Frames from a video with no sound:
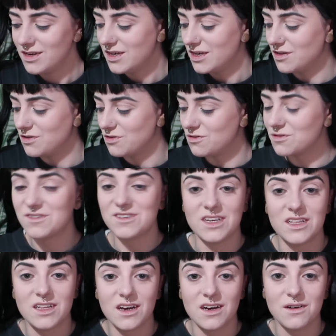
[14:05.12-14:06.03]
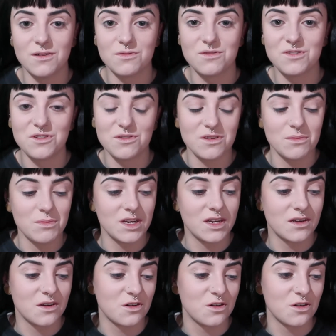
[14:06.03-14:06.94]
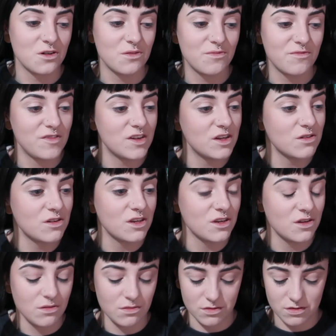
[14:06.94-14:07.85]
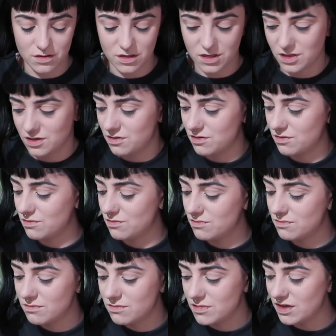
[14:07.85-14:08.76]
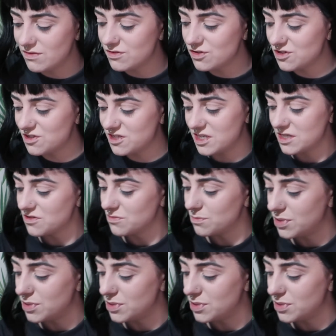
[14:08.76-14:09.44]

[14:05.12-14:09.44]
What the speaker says: you know, sit in the house, do your makeup, feel cute, look cute, even just take some